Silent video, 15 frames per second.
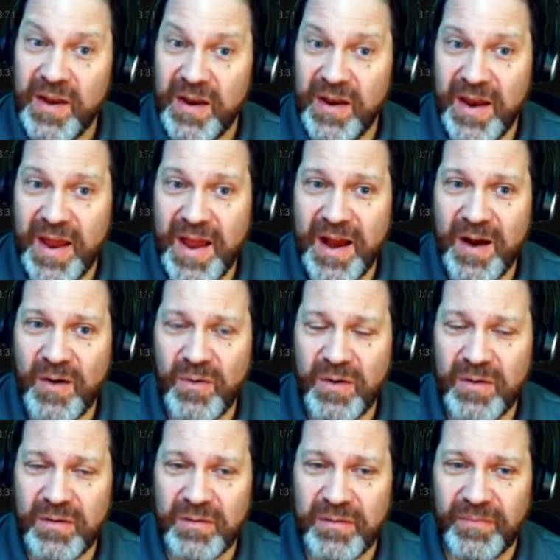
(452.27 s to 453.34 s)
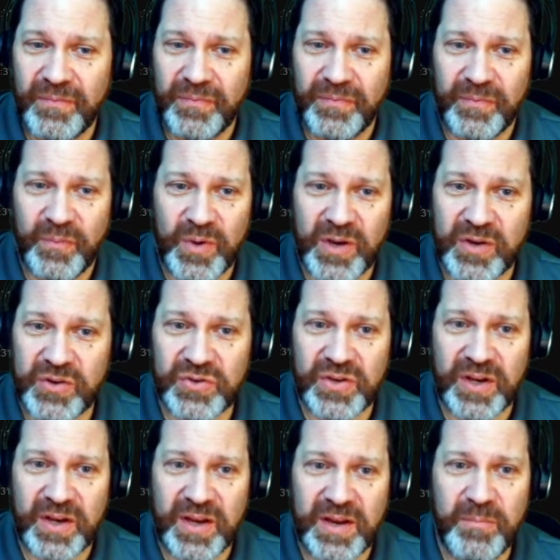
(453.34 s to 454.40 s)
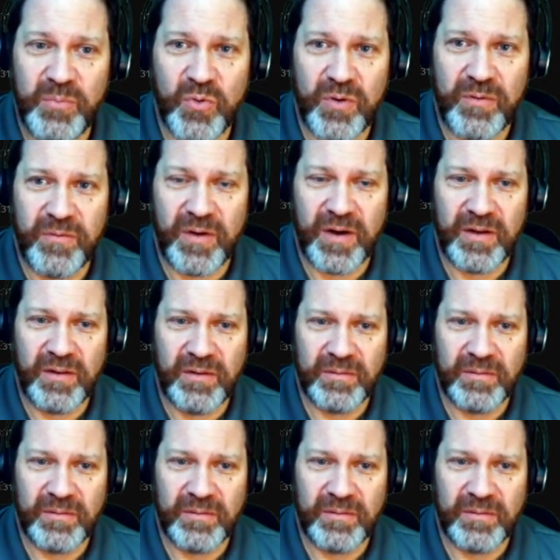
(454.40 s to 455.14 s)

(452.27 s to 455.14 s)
Now, we could just hit Import File,